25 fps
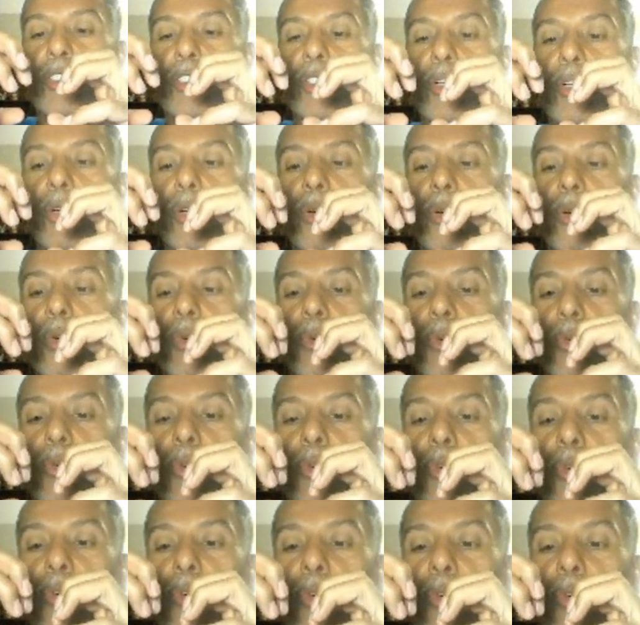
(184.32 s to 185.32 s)
So
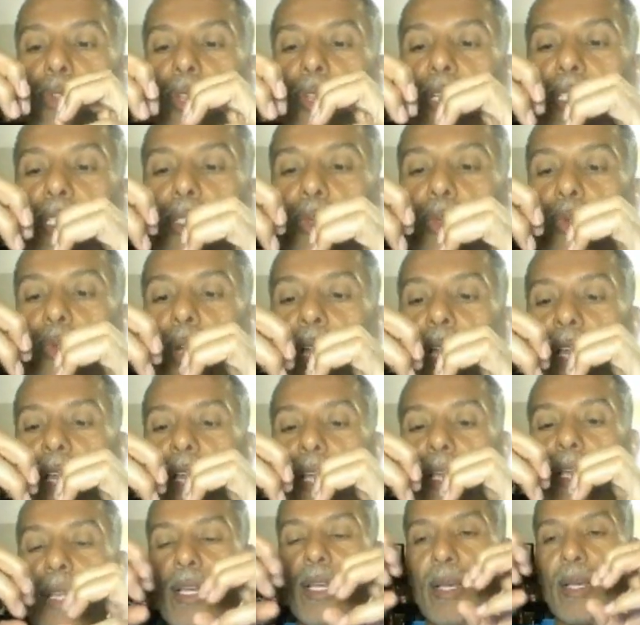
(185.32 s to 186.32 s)
this
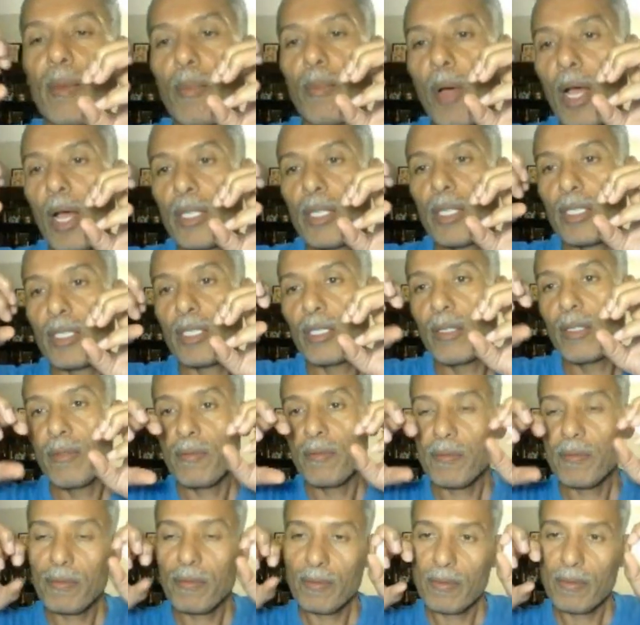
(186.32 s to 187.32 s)
way,
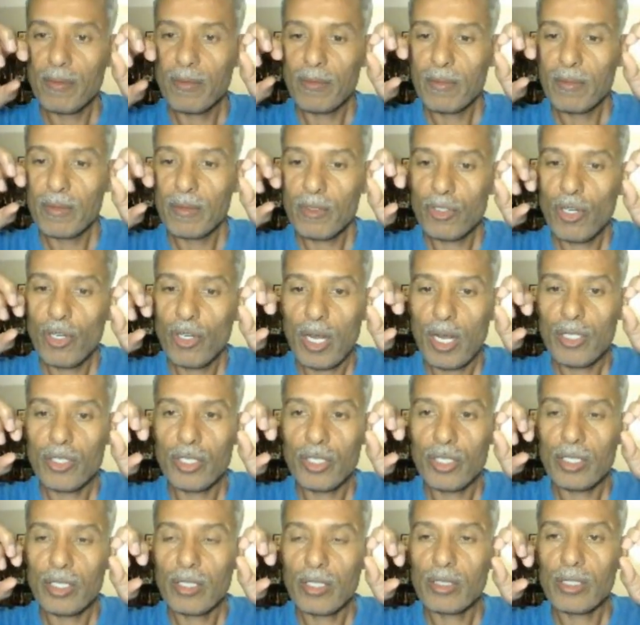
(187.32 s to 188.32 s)
positive
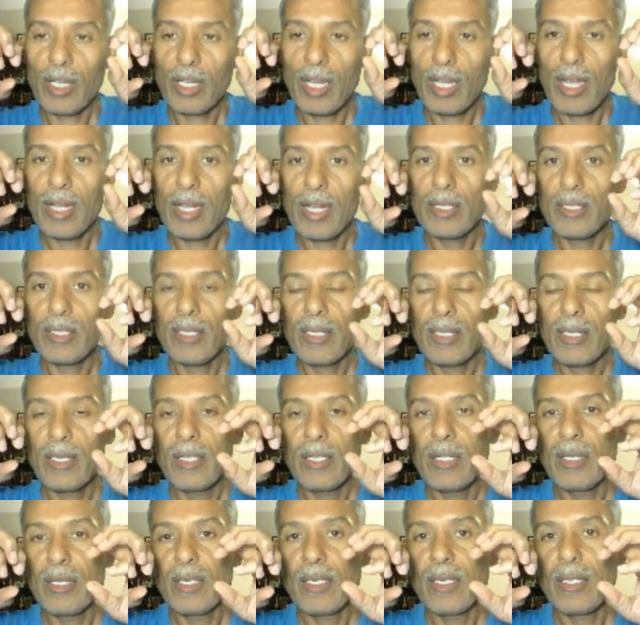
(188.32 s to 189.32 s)
charges inside
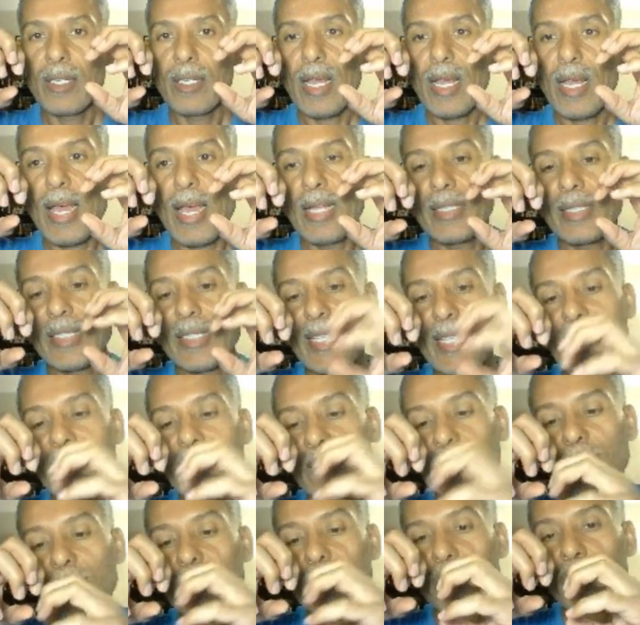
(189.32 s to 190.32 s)
and
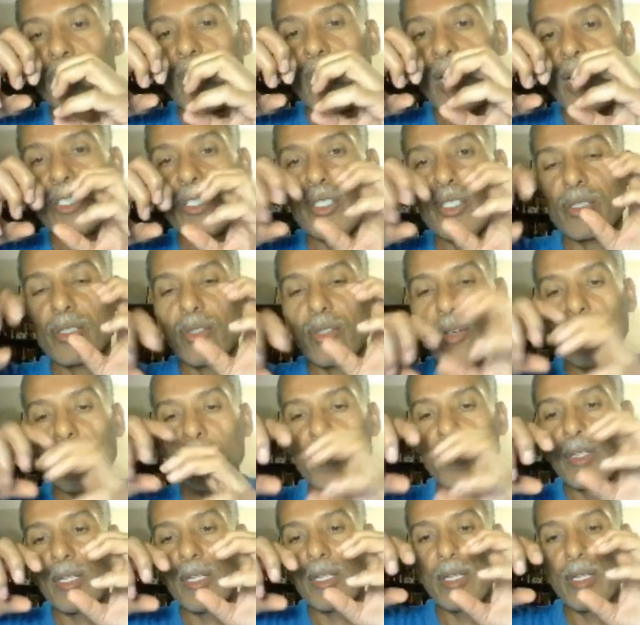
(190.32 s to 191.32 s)
negative charges
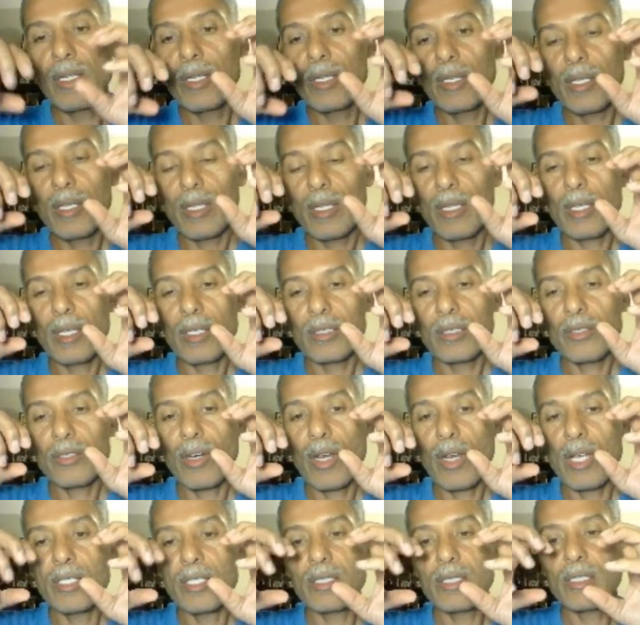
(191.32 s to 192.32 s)
of the
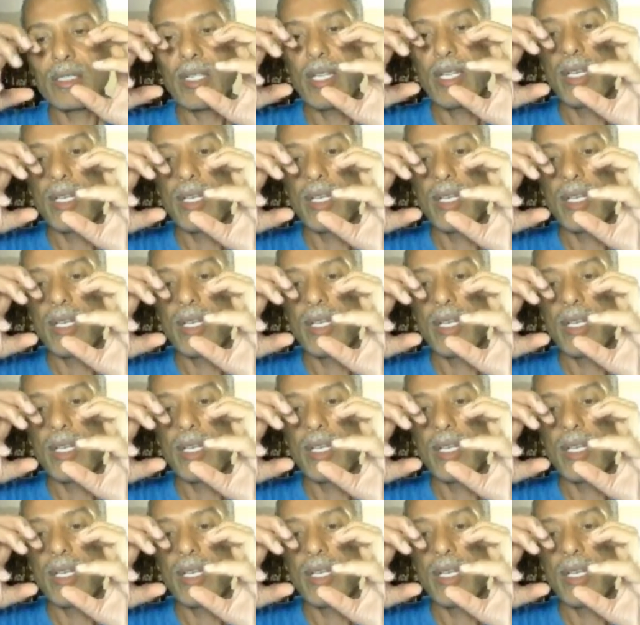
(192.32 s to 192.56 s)
electrons